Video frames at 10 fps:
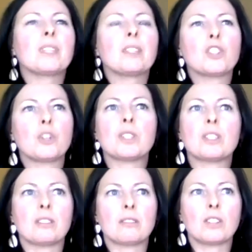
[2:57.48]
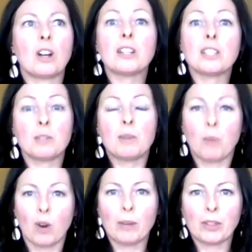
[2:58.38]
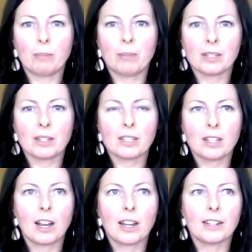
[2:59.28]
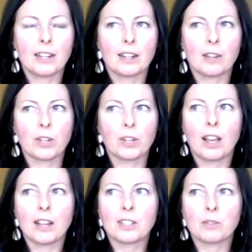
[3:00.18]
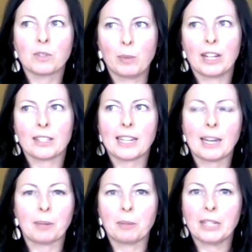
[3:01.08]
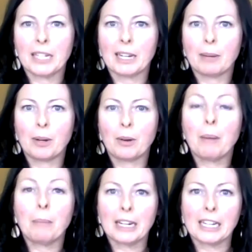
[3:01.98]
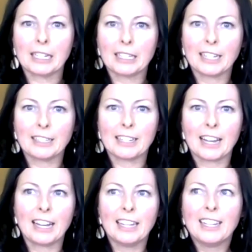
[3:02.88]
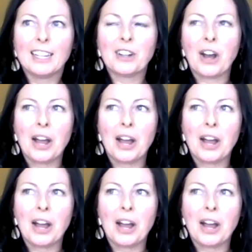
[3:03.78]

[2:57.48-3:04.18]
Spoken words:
She was talking to me more about the business side, and I realized it was because I kept complaining about money and not